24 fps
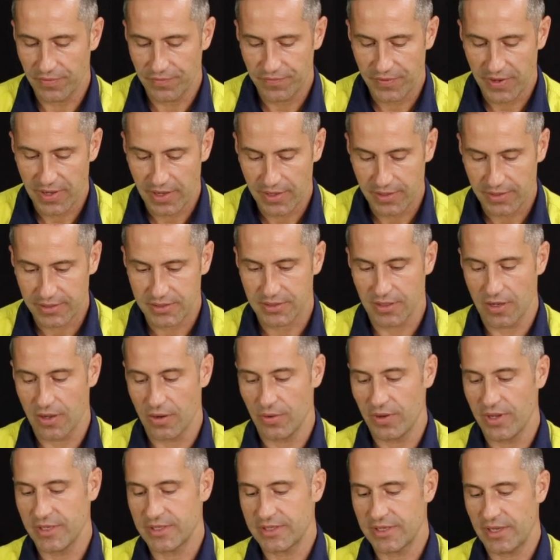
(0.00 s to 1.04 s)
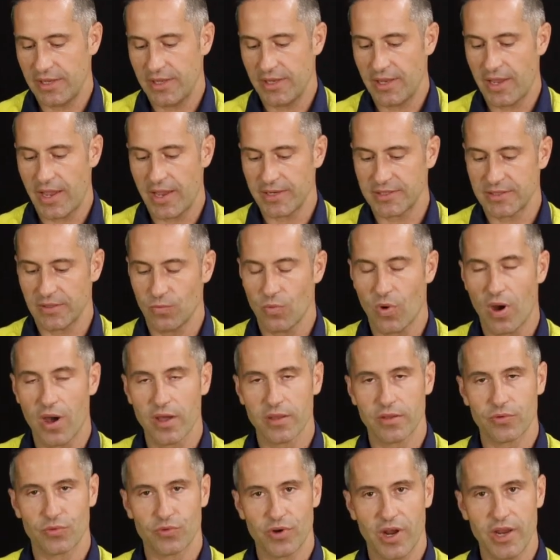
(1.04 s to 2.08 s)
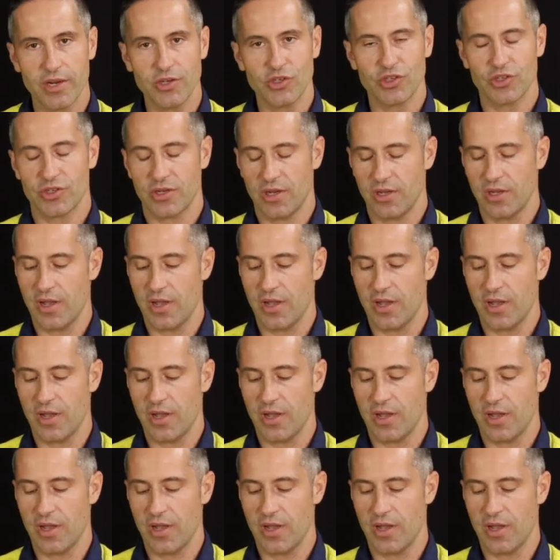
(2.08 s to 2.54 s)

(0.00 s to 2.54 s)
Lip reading: the fitting, so it has a wider range.